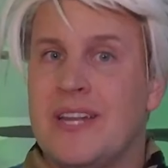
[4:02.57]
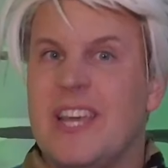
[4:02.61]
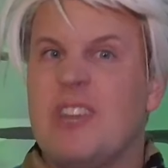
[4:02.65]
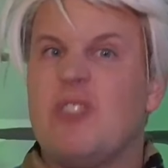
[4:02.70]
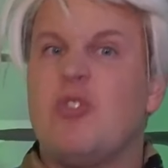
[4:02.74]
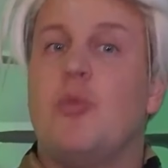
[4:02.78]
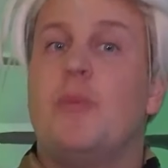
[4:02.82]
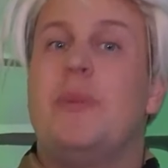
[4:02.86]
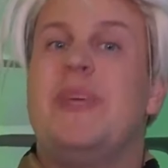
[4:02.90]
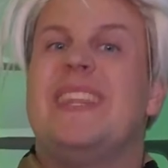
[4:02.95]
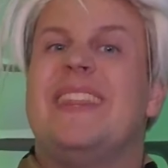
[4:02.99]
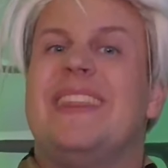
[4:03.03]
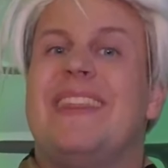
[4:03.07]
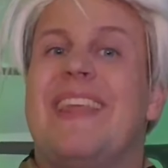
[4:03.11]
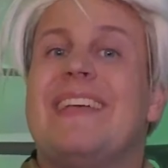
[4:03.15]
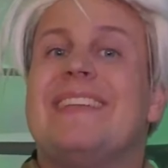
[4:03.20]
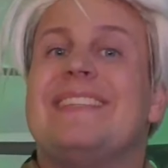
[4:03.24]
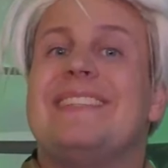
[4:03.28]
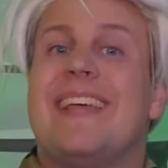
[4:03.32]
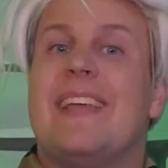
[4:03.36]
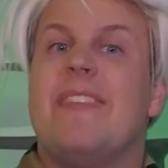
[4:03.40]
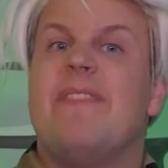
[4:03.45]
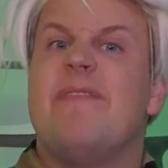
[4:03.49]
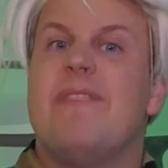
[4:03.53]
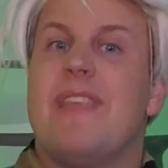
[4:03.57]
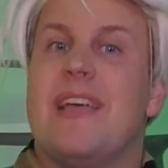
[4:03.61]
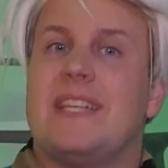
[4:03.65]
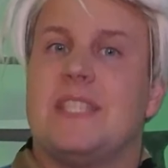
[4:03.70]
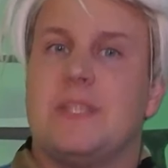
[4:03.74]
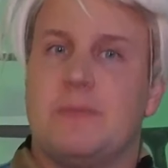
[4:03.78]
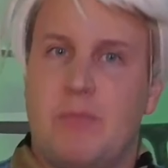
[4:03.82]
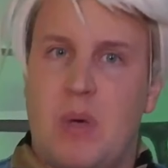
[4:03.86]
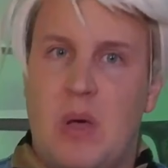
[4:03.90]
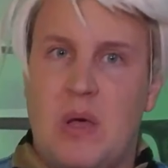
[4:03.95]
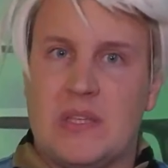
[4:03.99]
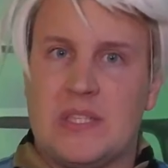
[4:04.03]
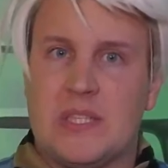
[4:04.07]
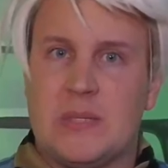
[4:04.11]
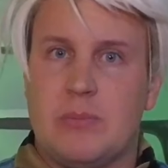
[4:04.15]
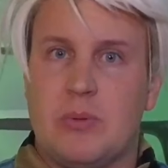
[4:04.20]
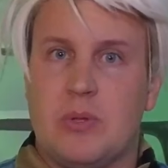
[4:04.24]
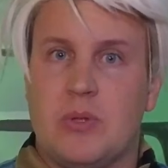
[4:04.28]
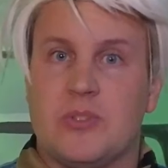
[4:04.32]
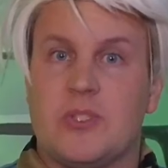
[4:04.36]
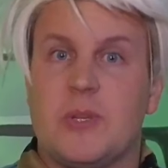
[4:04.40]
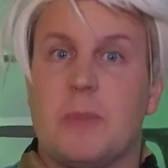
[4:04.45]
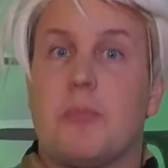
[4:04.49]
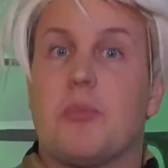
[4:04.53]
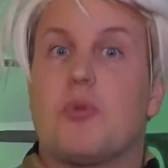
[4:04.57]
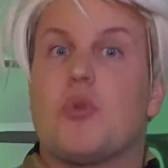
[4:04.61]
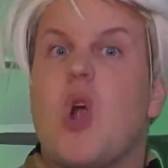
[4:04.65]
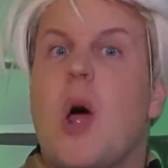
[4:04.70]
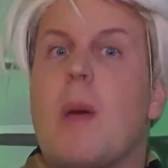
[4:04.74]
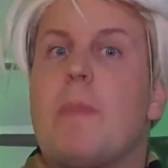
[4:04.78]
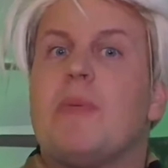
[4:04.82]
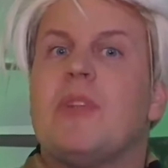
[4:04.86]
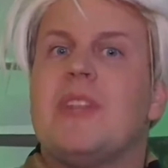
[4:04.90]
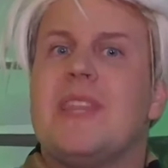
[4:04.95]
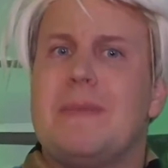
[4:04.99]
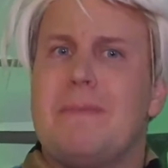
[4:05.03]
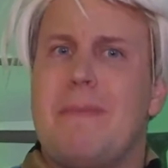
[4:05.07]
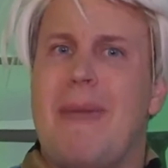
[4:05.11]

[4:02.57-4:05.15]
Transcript: it will be less and less possible to properly